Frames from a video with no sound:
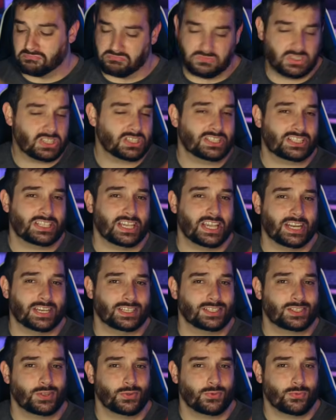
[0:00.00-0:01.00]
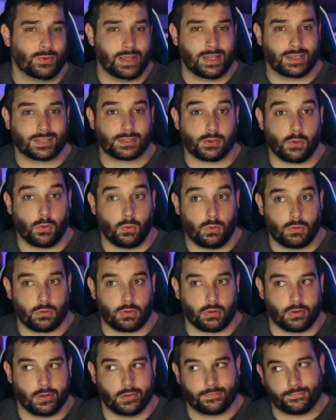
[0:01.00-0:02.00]
can see it in 2 weeks,
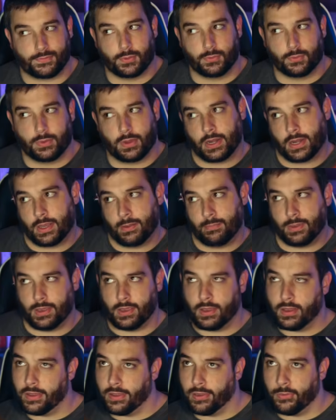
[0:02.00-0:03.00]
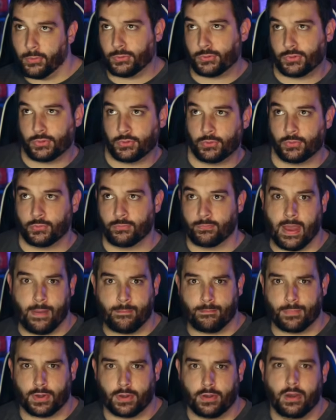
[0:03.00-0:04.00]
or if you want to be a YouTube
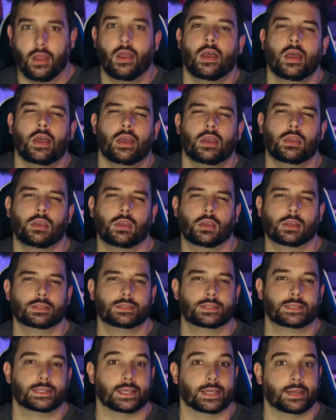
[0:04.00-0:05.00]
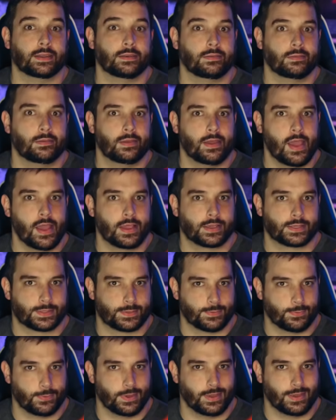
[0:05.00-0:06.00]
member, you can see it
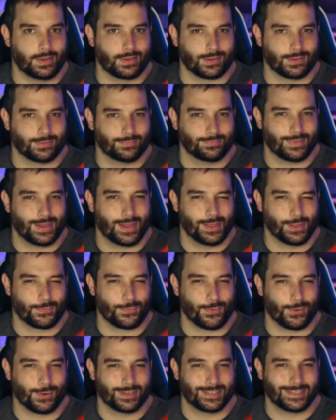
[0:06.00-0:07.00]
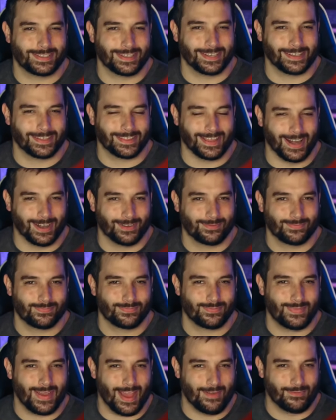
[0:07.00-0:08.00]
next week. I look forward to seeing you there.
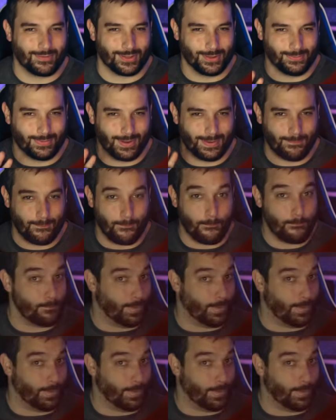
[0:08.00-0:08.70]
Have a good one.